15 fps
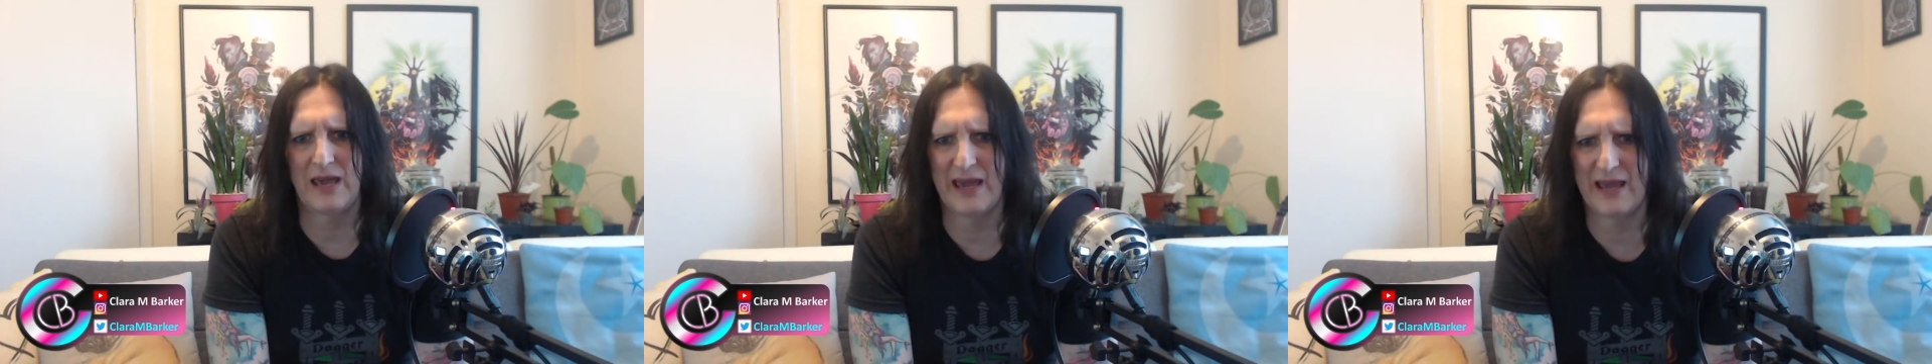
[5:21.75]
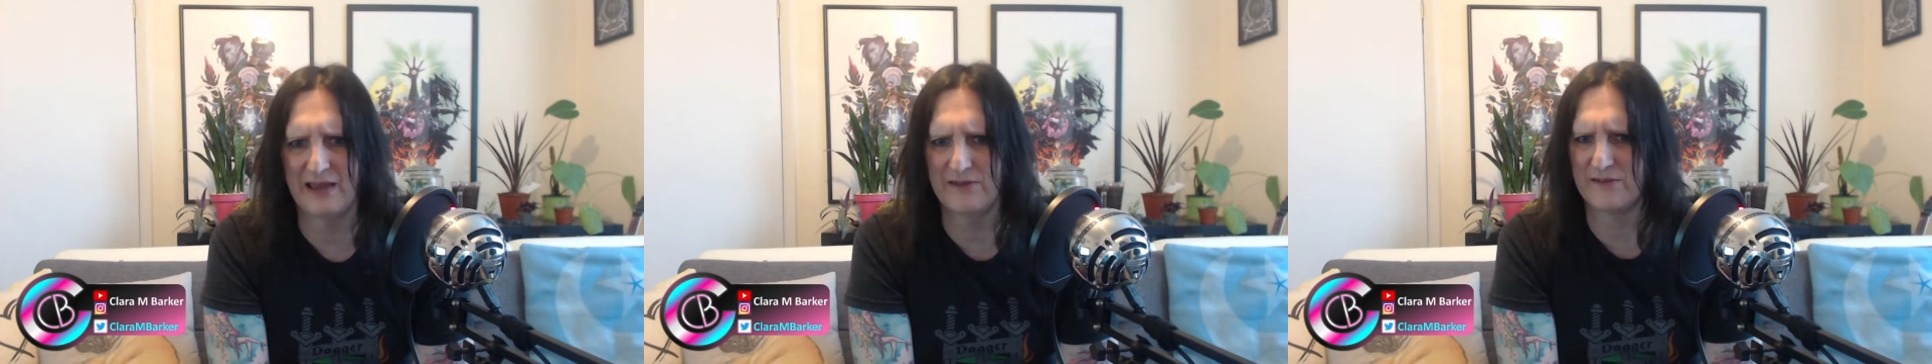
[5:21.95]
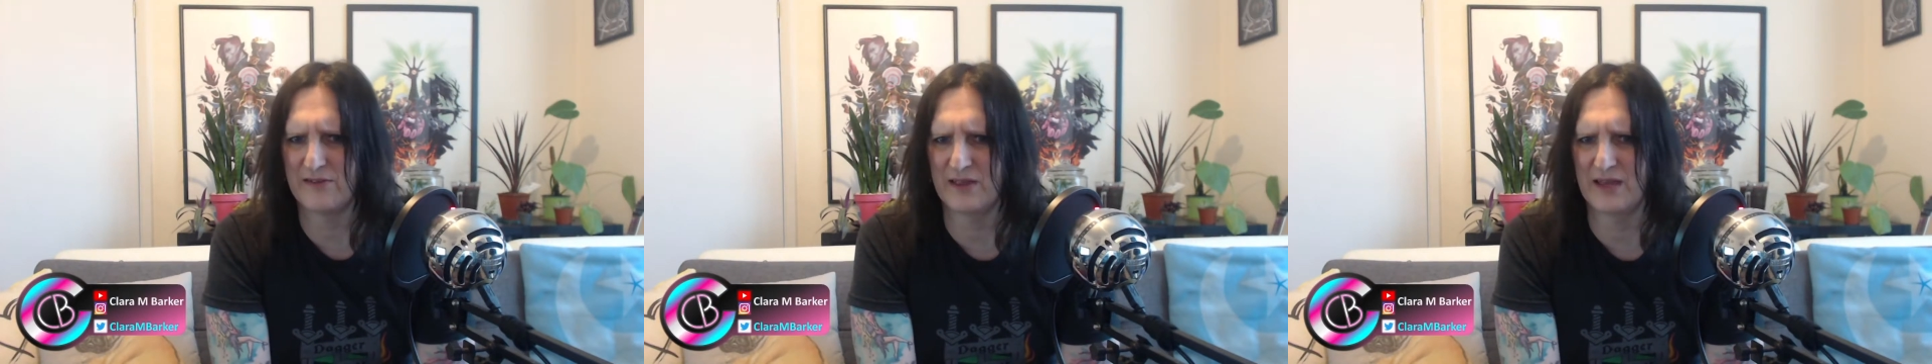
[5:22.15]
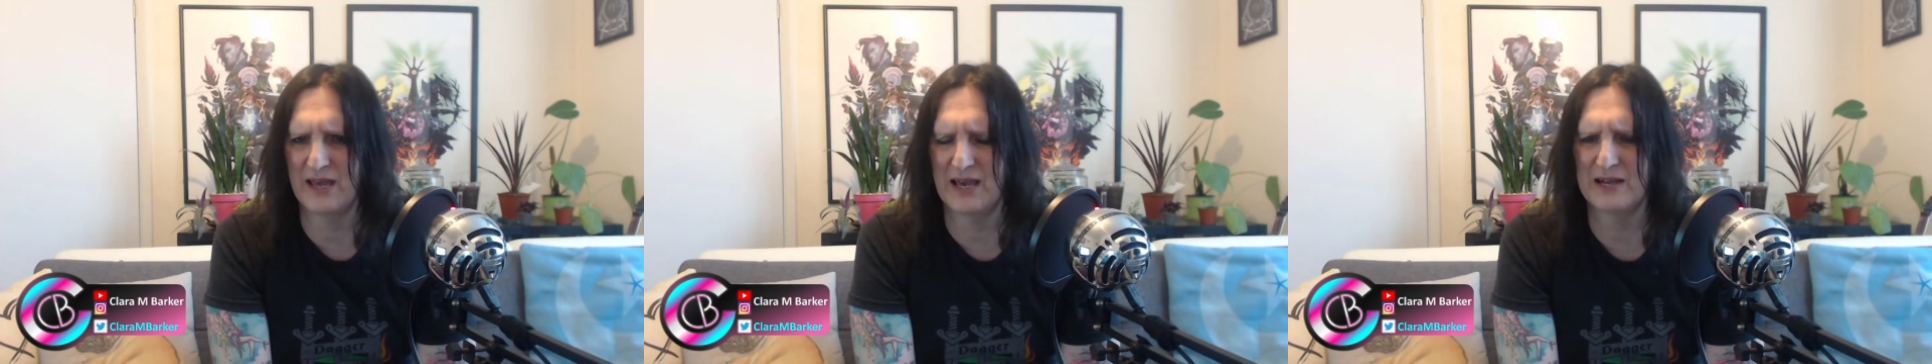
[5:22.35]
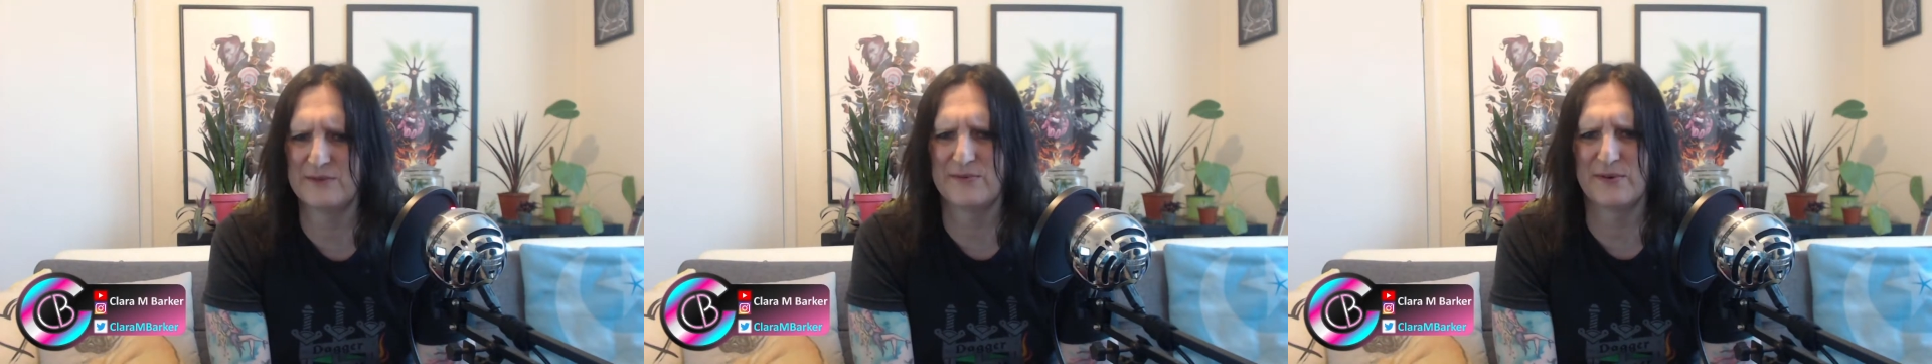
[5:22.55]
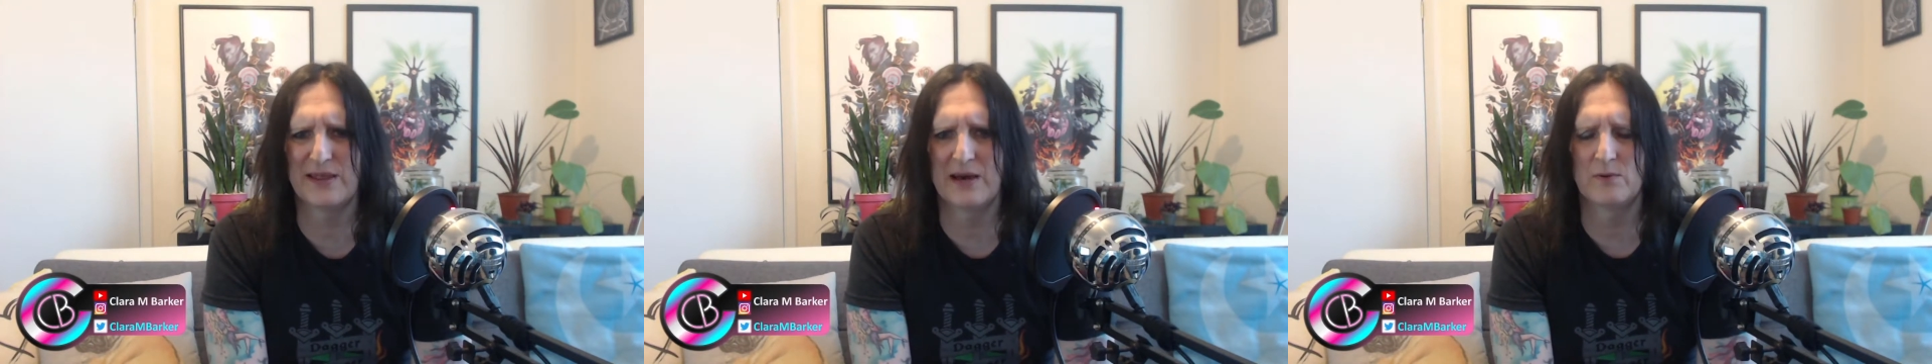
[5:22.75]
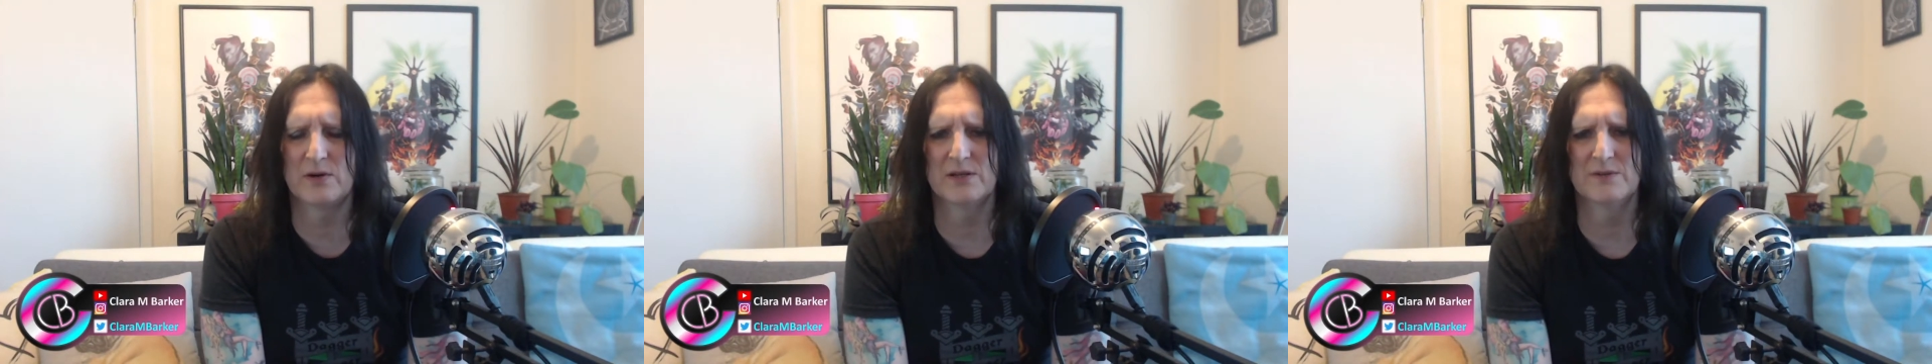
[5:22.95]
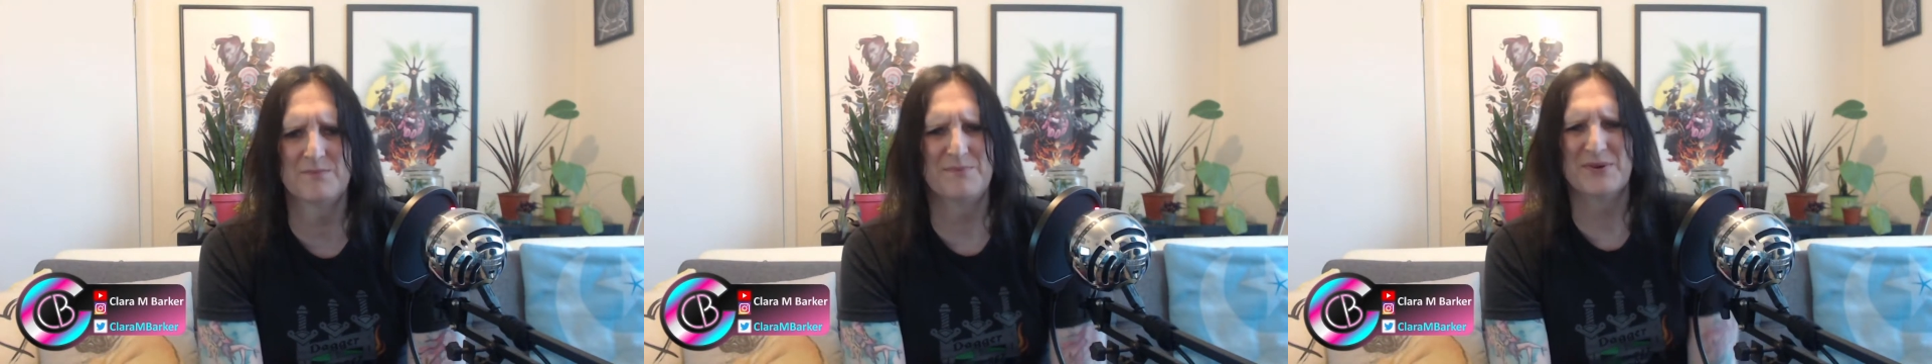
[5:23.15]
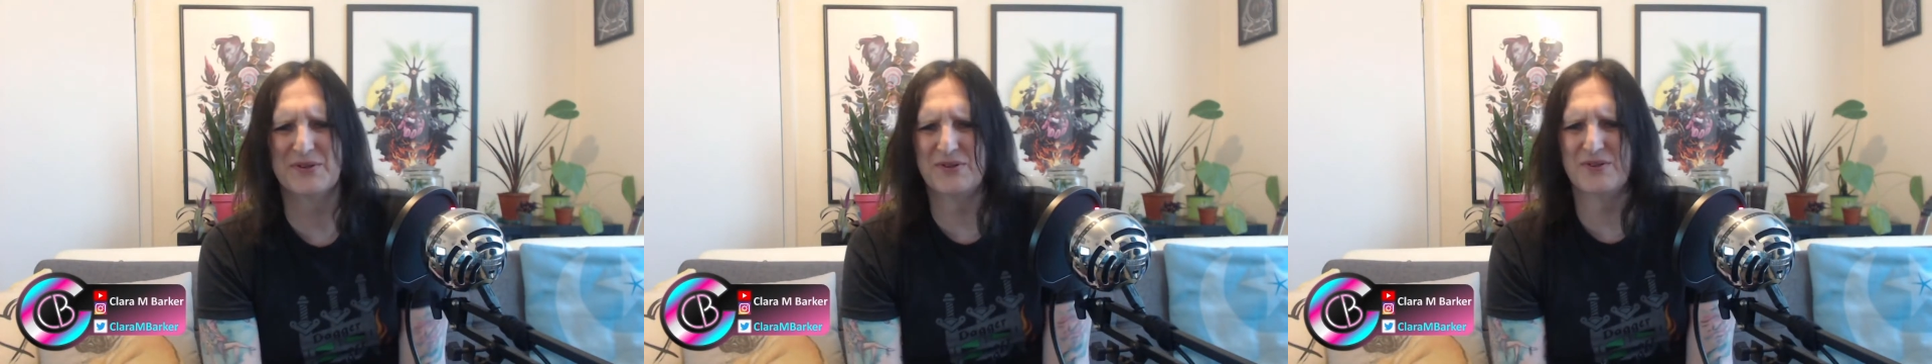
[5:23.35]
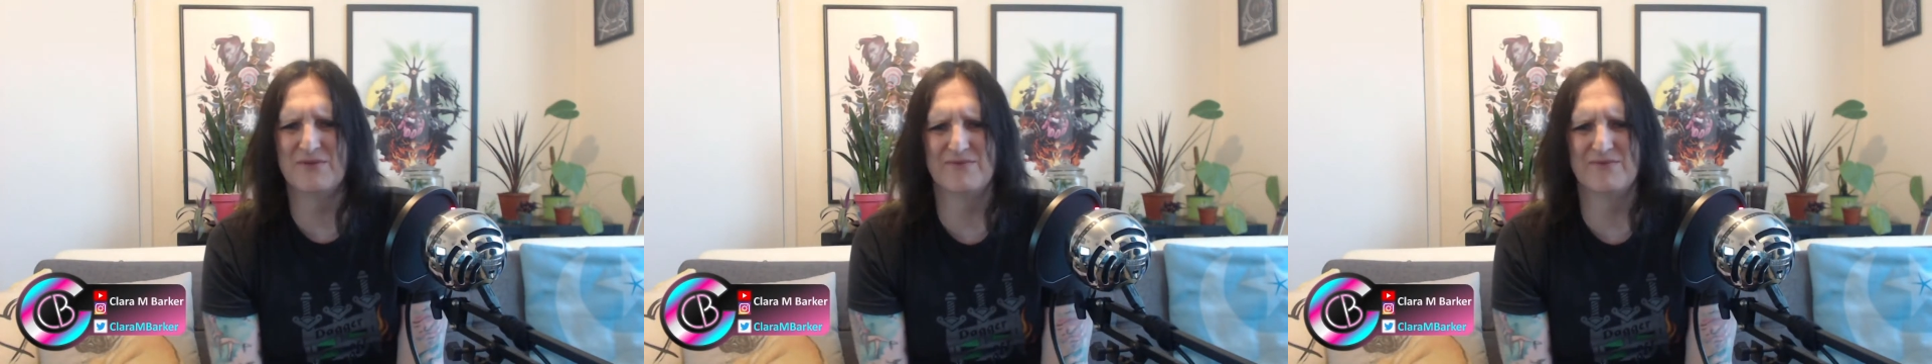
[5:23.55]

hints that it had for that one, but